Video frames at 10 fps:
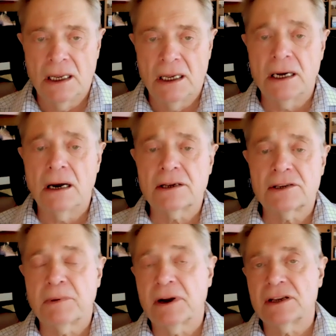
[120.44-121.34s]
In our
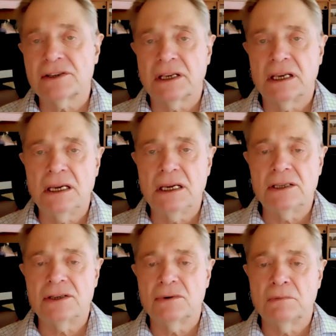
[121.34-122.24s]
experience, the key
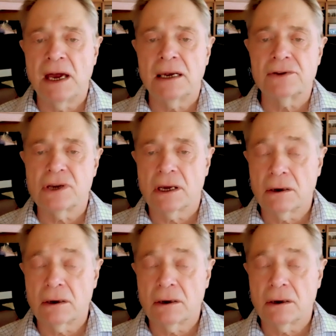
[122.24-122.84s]
to managing